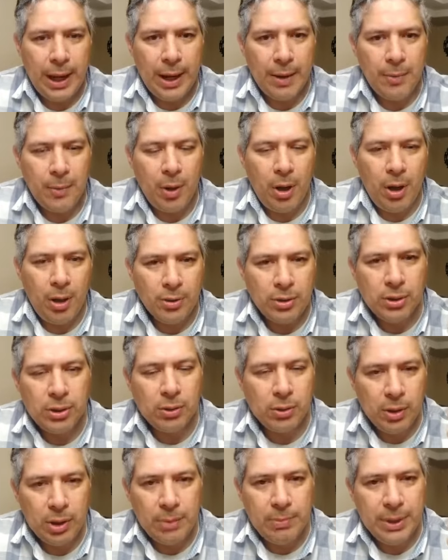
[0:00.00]
And we're also
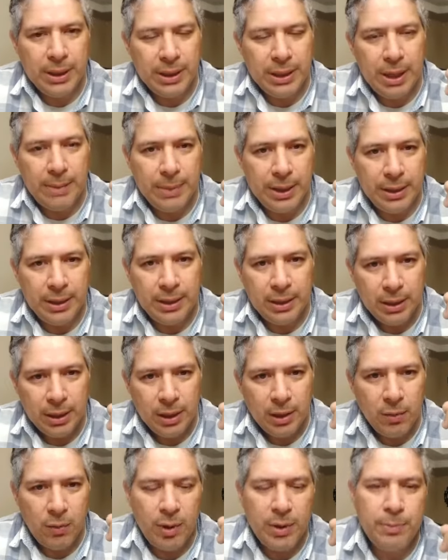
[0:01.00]
going to be
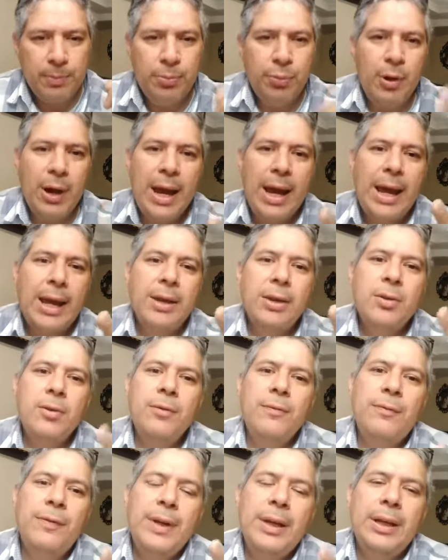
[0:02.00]
coming with brand
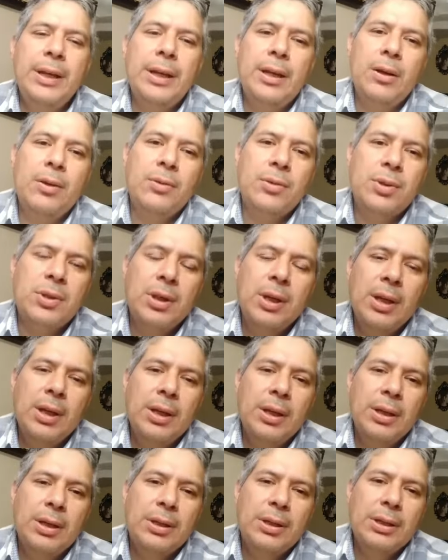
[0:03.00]
new videos
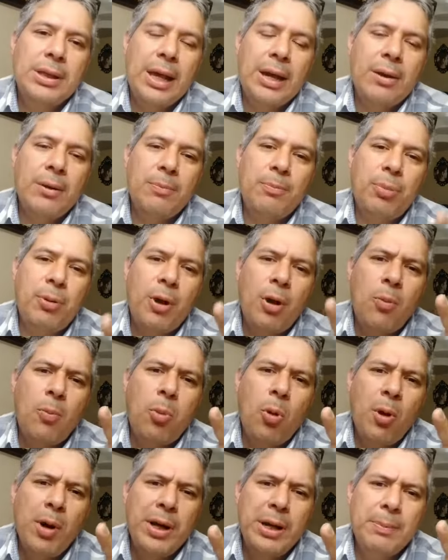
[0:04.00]
that are
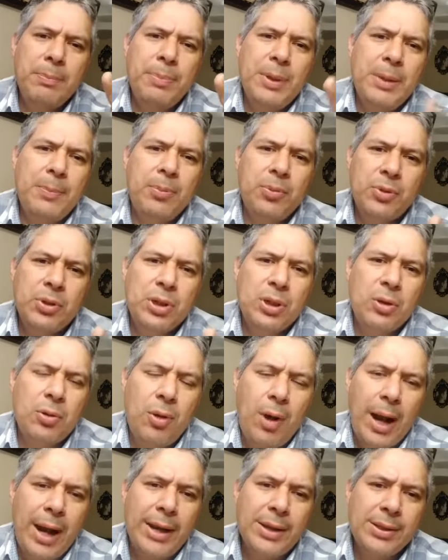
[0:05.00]
pointing people to
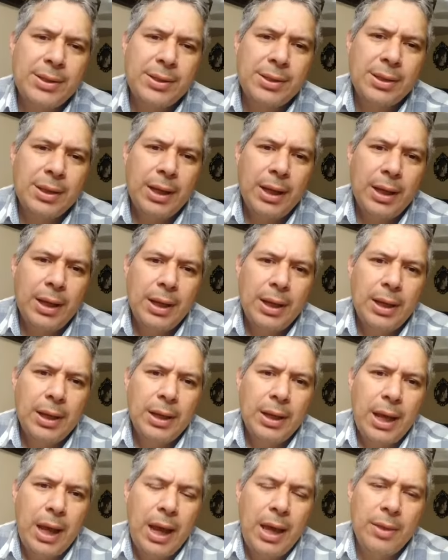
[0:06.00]
Christ
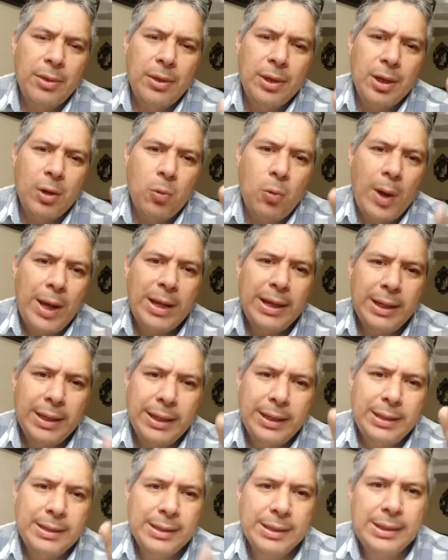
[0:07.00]
and the
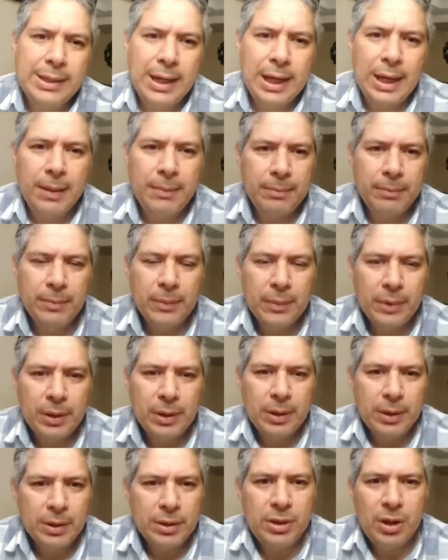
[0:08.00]
awakening to
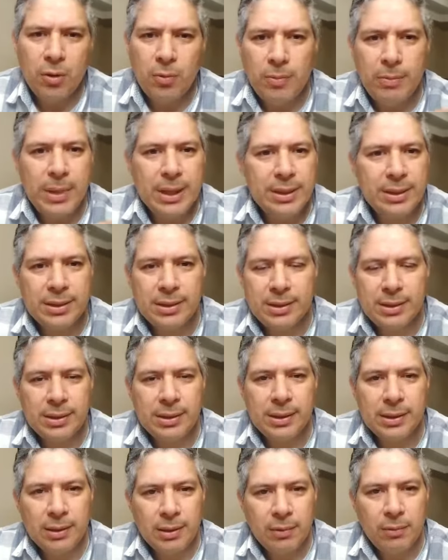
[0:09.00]
come. Don't miss
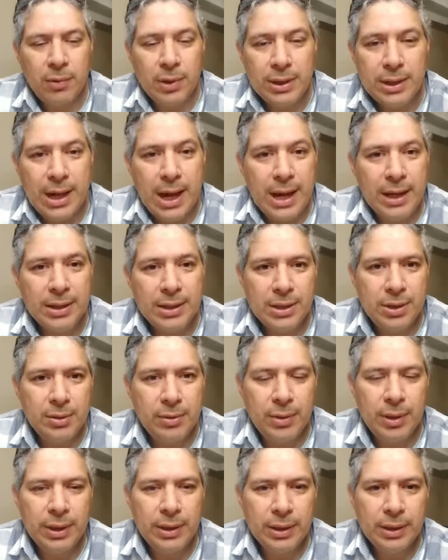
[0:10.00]
what God is
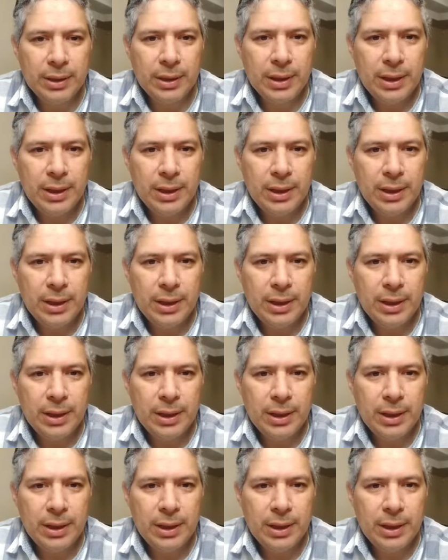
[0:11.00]
doing.